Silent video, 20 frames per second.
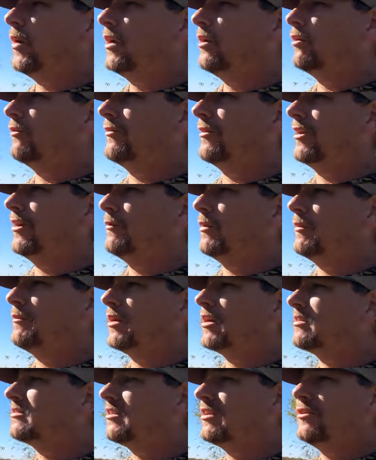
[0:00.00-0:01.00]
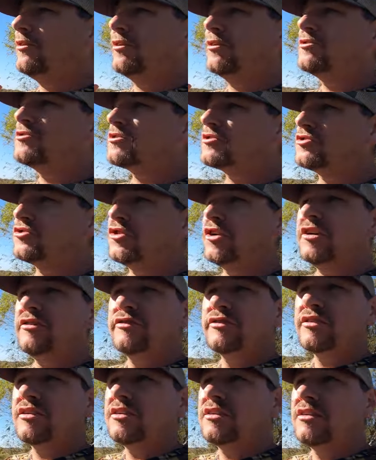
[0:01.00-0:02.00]
way over there, but I'm gonna continue to just
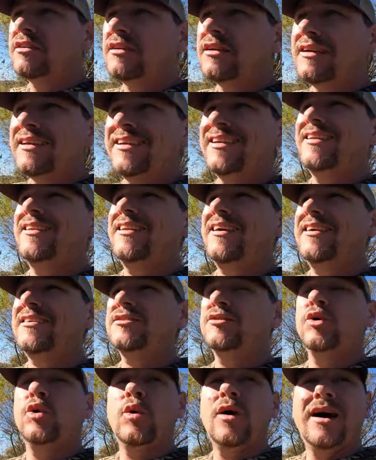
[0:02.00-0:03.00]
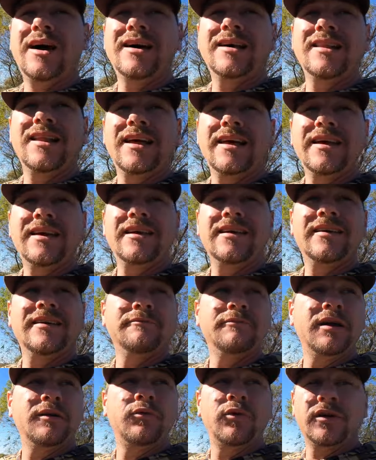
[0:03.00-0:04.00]
drift. Nice and quiet like.
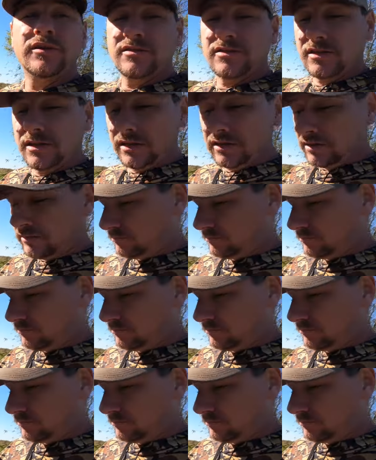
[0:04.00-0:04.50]
Maybe we can sneak